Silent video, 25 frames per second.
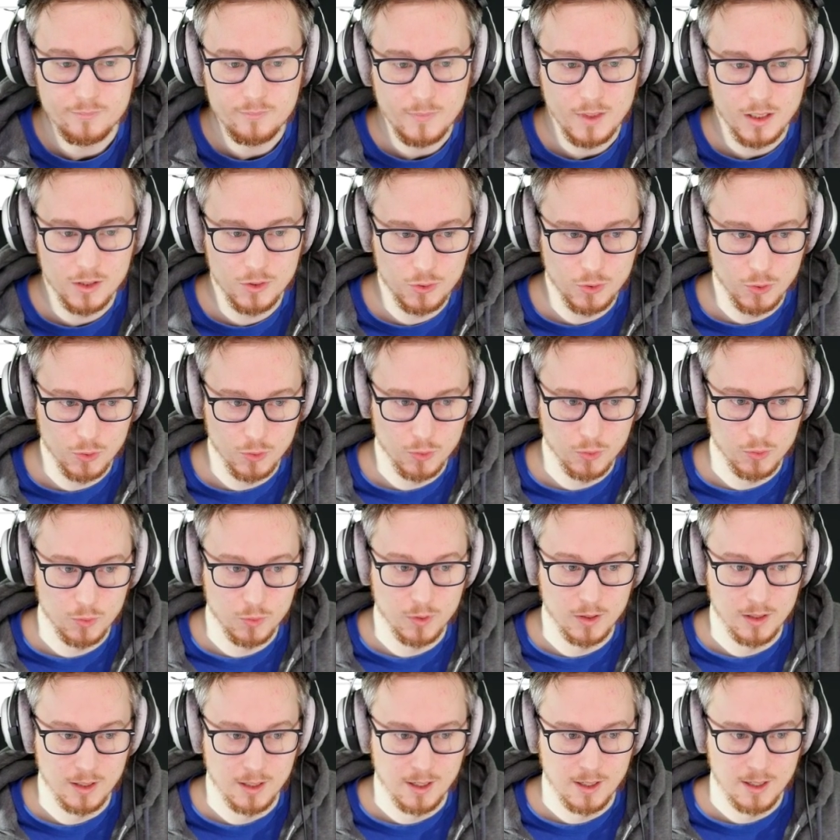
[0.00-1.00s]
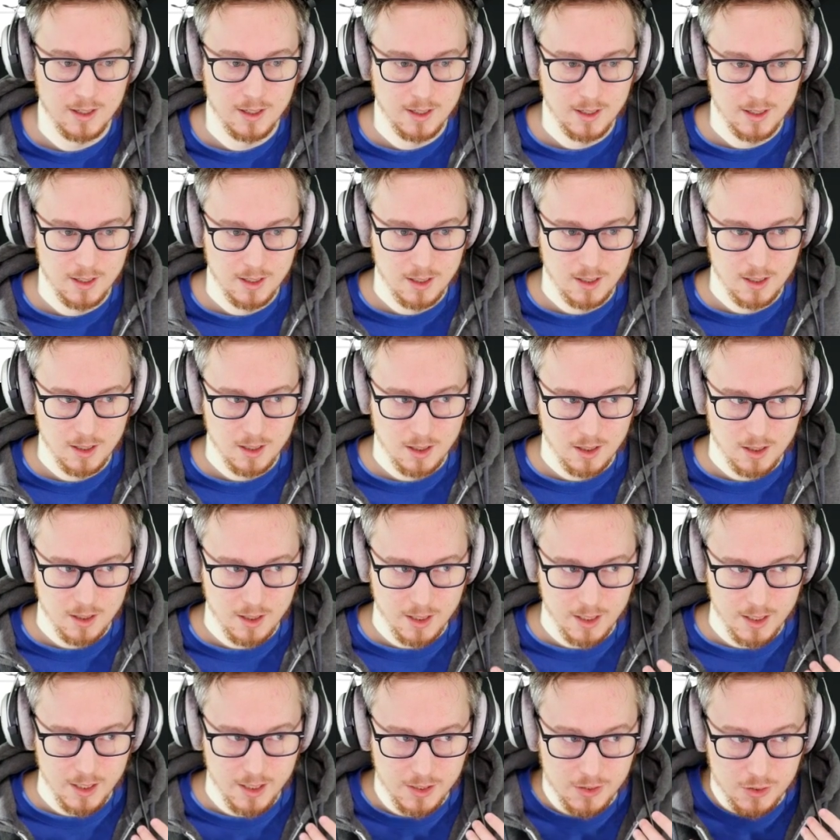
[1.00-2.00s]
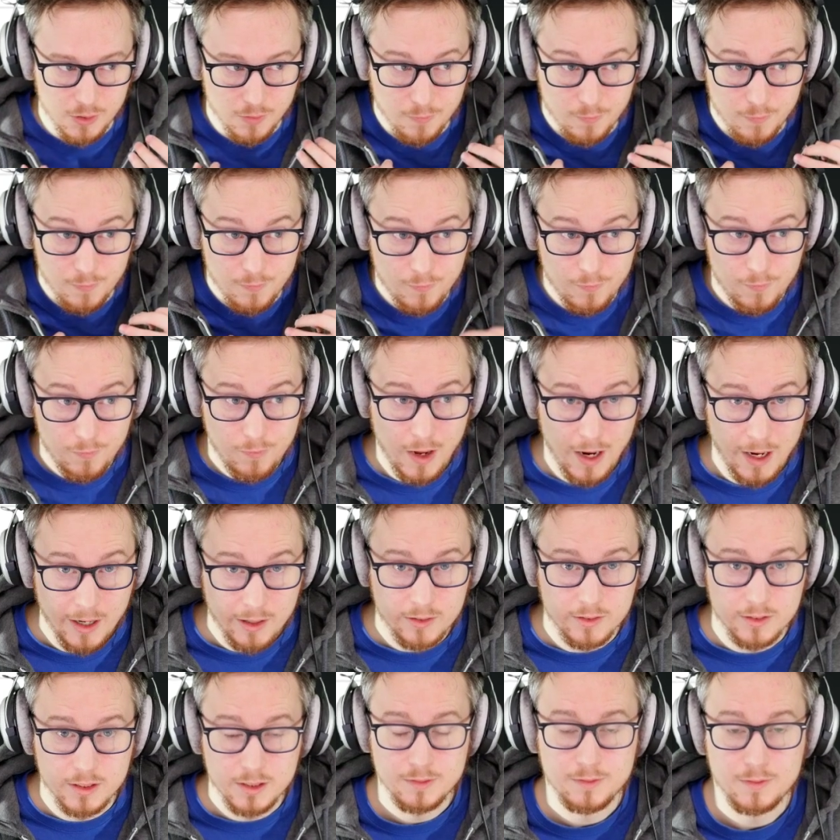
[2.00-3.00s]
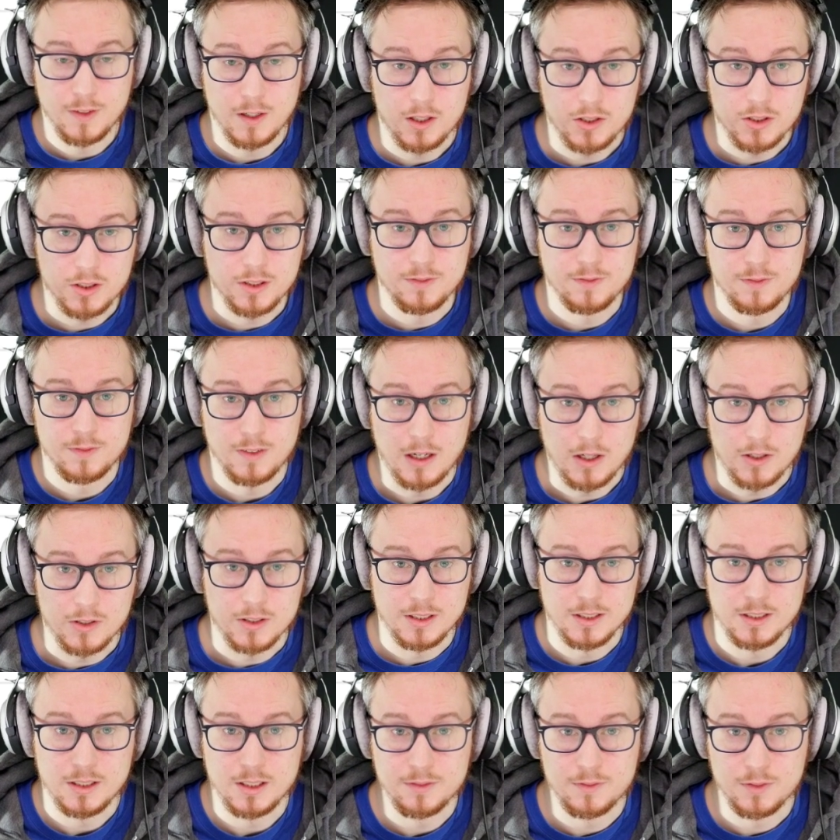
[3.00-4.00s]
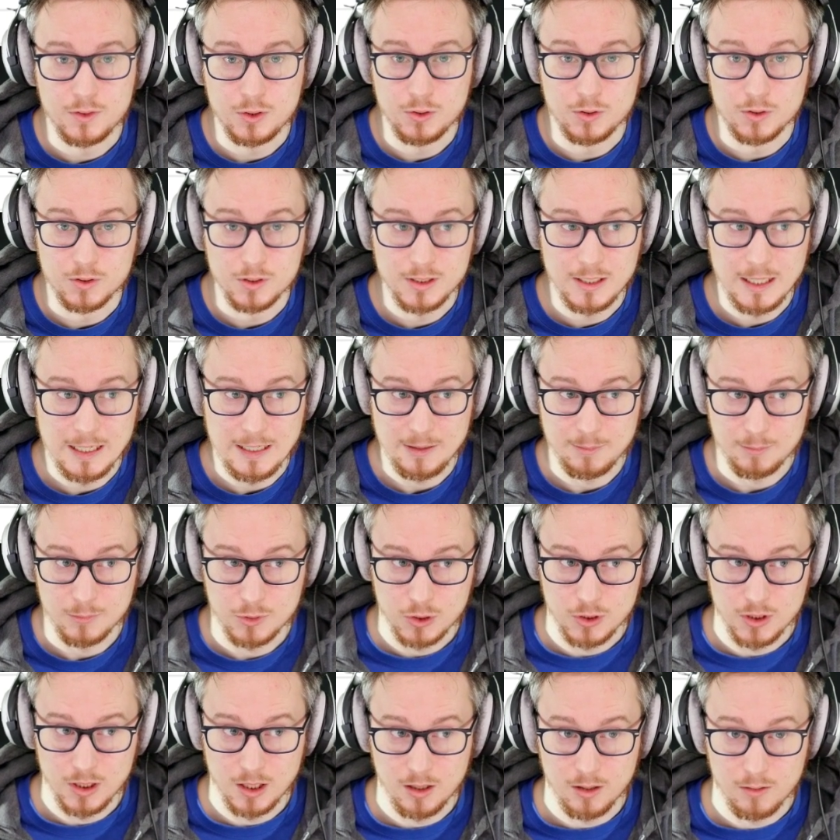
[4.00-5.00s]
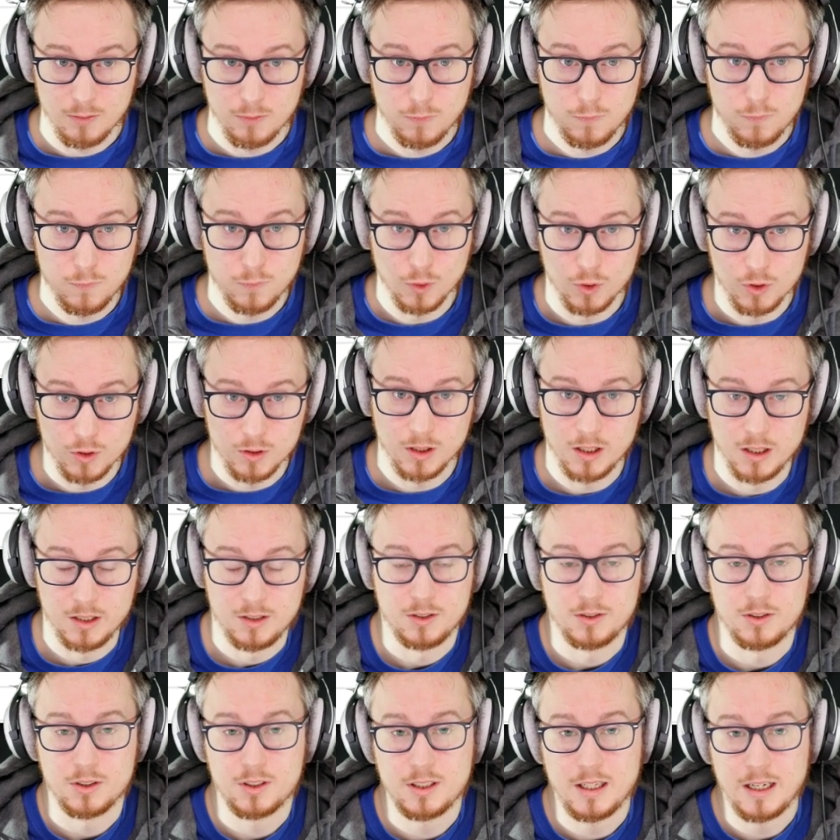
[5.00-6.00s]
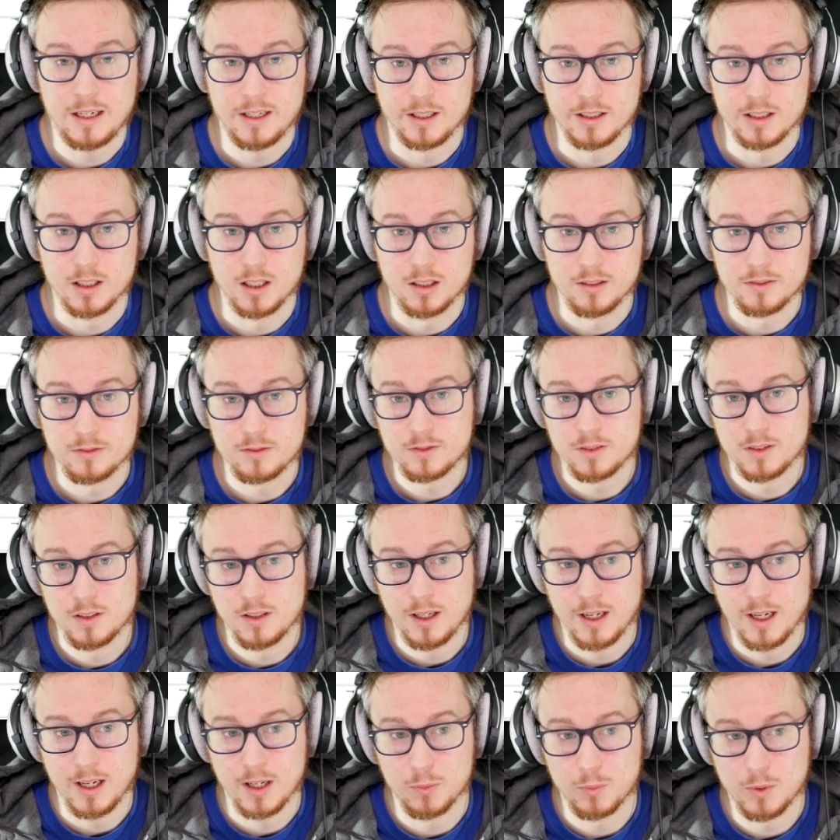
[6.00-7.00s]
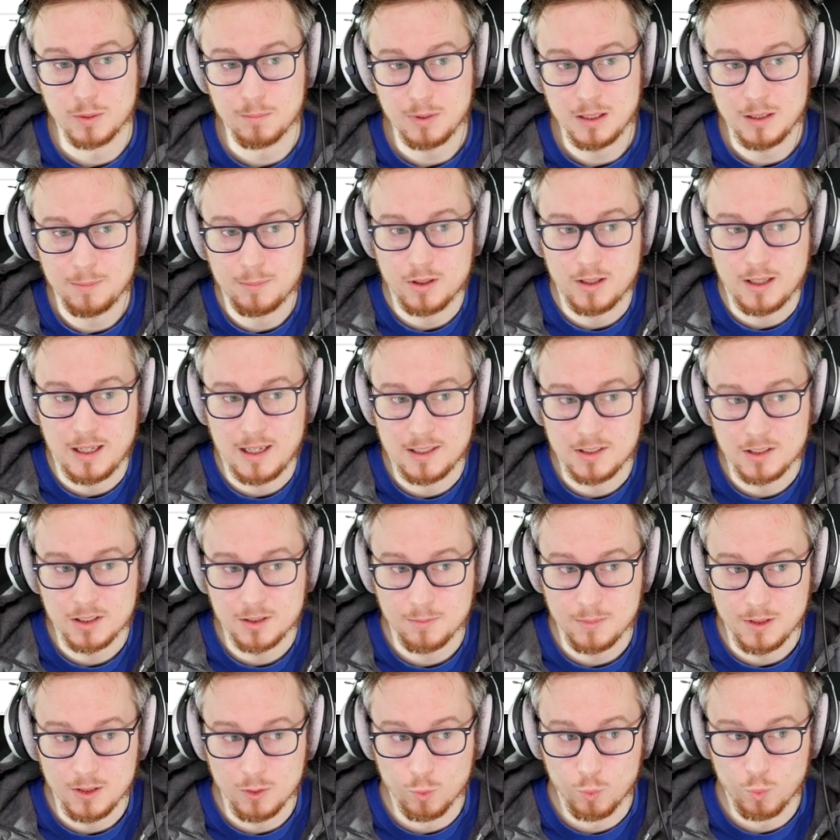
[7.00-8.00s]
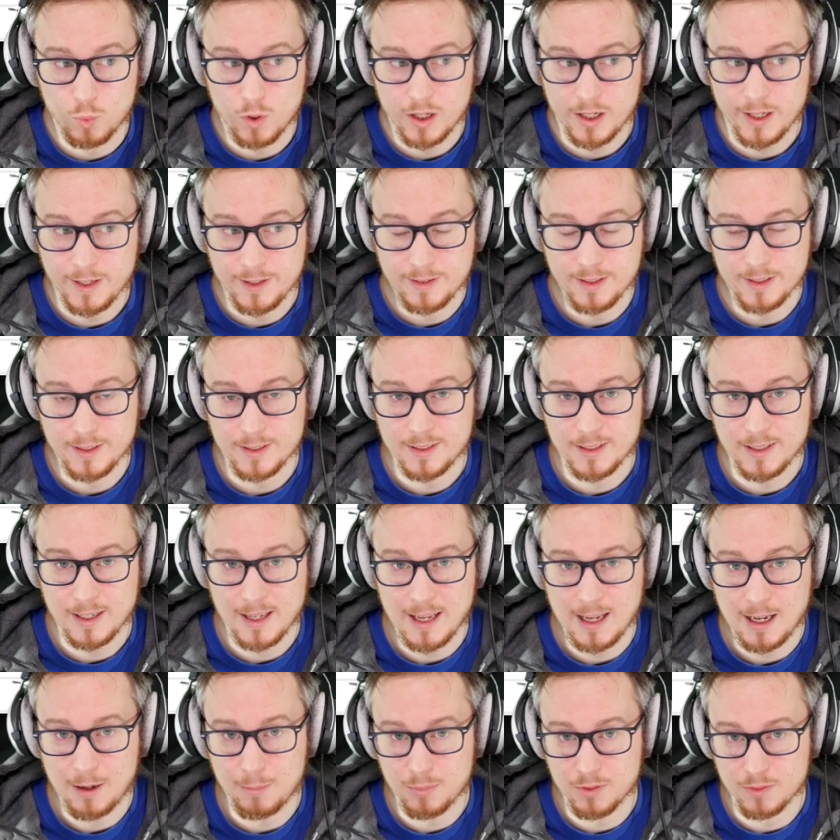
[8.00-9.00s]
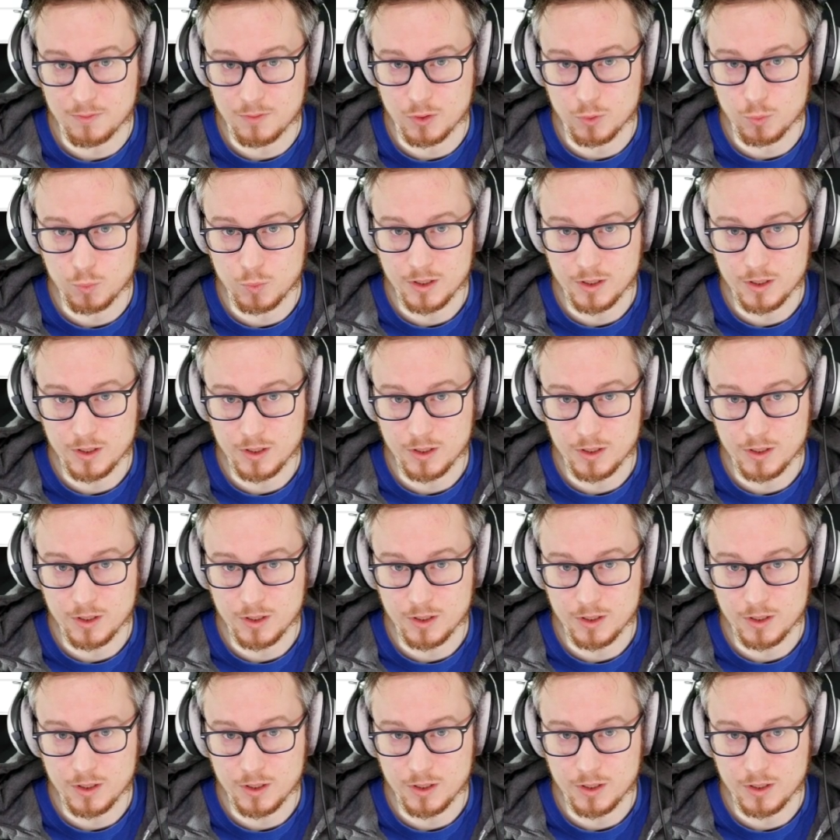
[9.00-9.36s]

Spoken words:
So it's a very, very, very difficult game to get a full understanding of. And when people ask me what I think the cap for